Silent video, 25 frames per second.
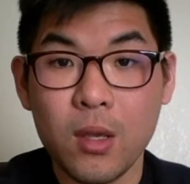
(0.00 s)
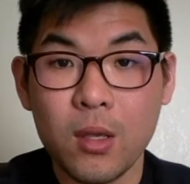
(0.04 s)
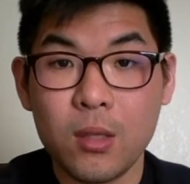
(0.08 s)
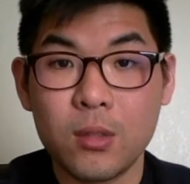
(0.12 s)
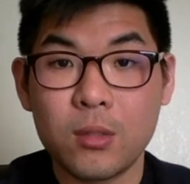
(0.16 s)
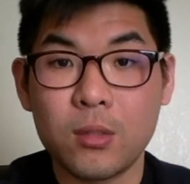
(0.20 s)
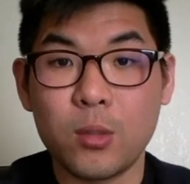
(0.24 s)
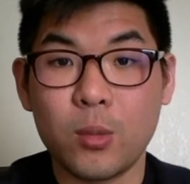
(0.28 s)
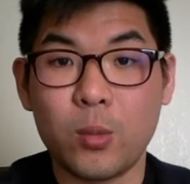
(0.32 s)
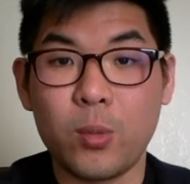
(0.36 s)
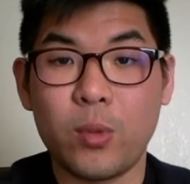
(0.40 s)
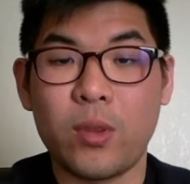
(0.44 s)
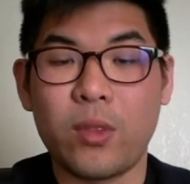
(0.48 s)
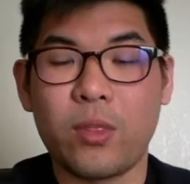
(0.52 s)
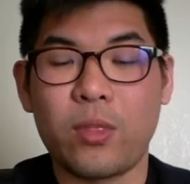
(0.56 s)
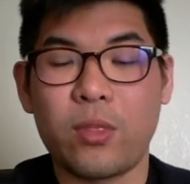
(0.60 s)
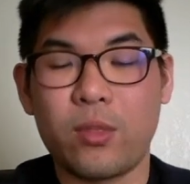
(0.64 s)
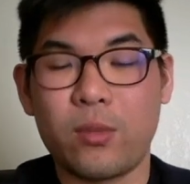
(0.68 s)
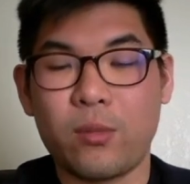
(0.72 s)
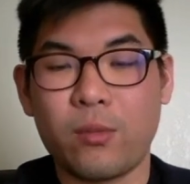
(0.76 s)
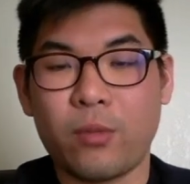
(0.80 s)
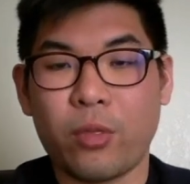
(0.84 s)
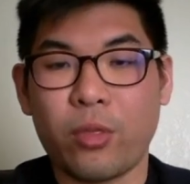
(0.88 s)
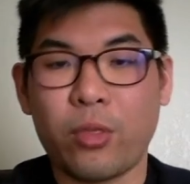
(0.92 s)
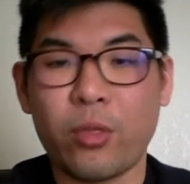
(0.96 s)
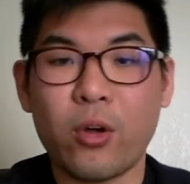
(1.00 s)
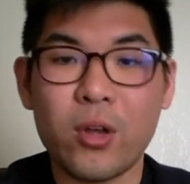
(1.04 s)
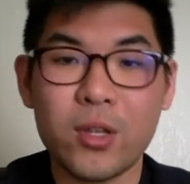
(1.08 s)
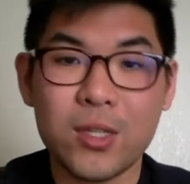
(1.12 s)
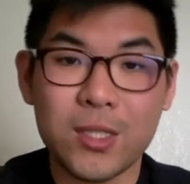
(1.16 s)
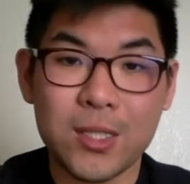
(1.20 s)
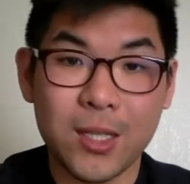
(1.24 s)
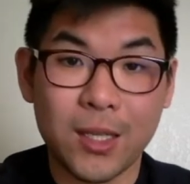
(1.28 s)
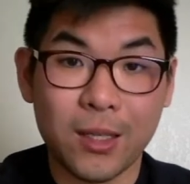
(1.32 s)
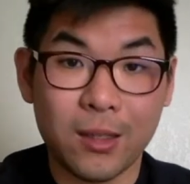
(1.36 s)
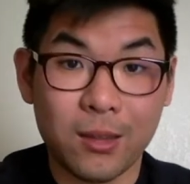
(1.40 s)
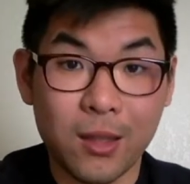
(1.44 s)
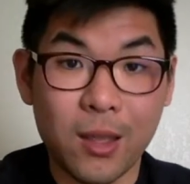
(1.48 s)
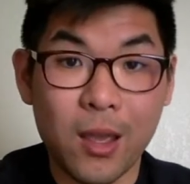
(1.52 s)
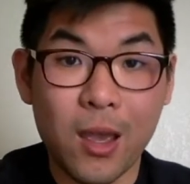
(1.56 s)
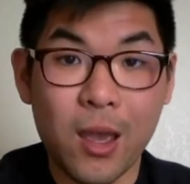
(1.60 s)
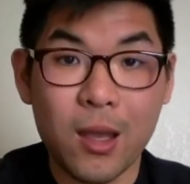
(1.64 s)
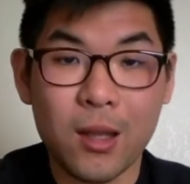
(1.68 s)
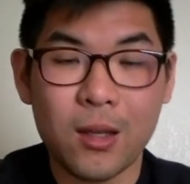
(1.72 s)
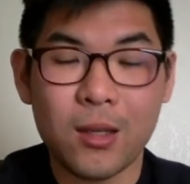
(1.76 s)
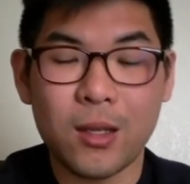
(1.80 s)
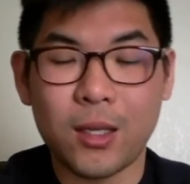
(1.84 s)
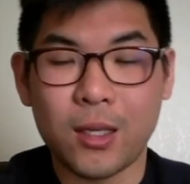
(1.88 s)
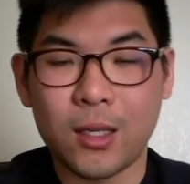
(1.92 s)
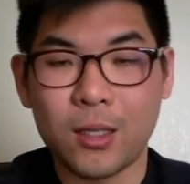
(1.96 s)
So with thoughts like
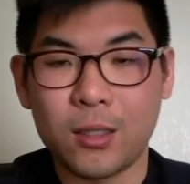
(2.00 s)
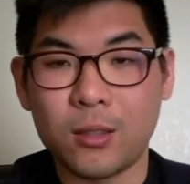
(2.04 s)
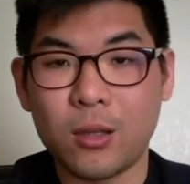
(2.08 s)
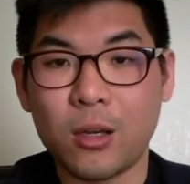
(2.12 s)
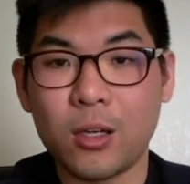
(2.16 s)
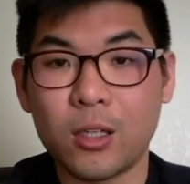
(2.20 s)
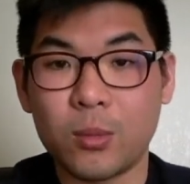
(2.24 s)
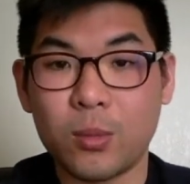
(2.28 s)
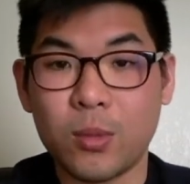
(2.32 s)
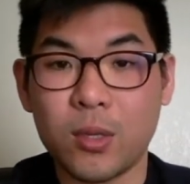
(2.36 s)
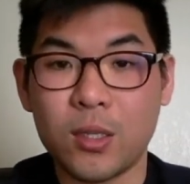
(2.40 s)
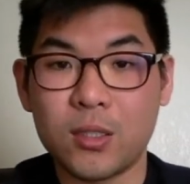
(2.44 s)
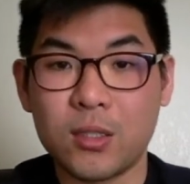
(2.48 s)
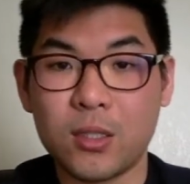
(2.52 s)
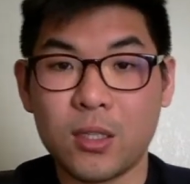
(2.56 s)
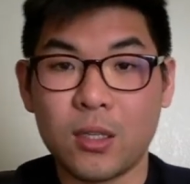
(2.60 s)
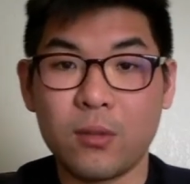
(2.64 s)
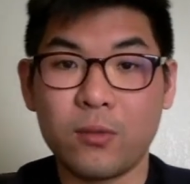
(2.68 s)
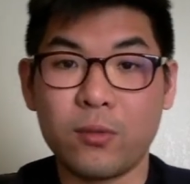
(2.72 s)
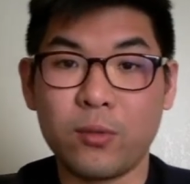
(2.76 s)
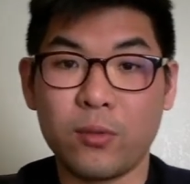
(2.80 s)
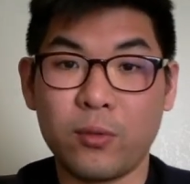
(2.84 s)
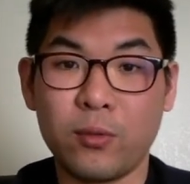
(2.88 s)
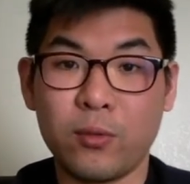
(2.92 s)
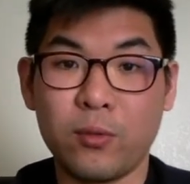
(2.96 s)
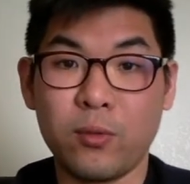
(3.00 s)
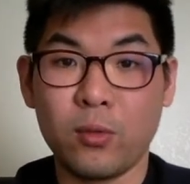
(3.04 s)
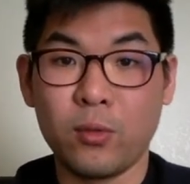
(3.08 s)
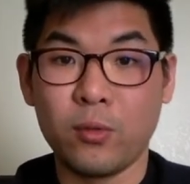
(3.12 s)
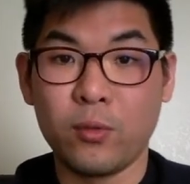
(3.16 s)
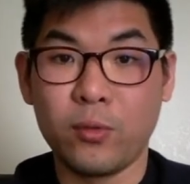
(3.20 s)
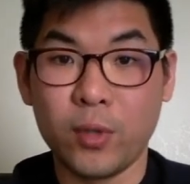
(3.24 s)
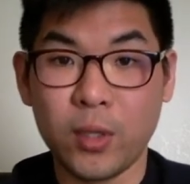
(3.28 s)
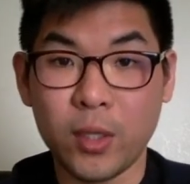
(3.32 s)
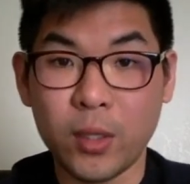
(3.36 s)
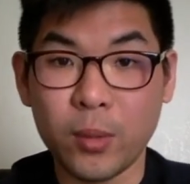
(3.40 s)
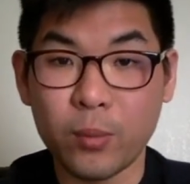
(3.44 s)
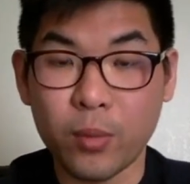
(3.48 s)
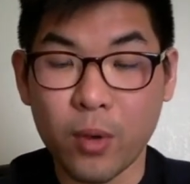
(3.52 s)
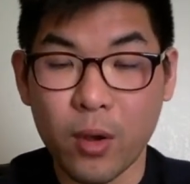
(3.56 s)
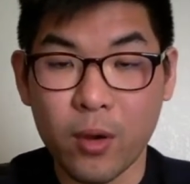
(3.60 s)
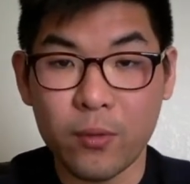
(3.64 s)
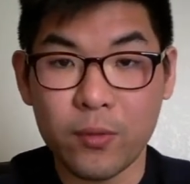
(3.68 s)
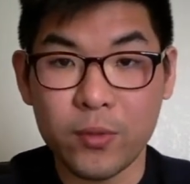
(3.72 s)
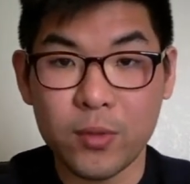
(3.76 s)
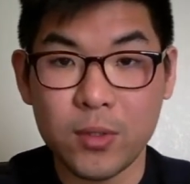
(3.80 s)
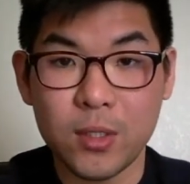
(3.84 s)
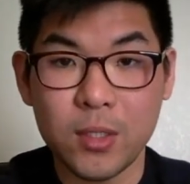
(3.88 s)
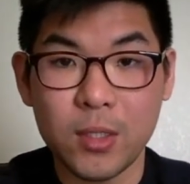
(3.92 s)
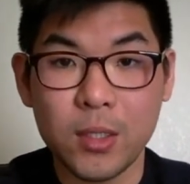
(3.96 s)
that, like I talked about self-fulfilling
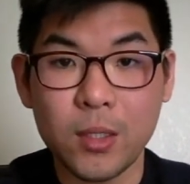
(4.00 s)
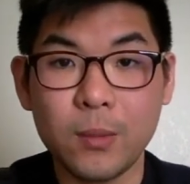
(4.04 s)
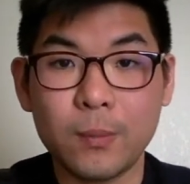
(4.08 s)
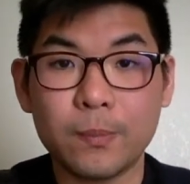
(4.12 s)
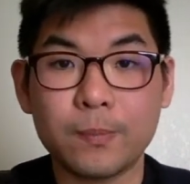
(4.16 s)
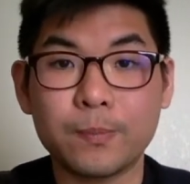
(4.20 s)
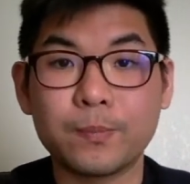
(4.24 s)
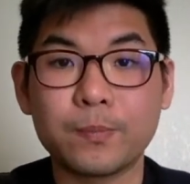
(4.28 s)
prophecy,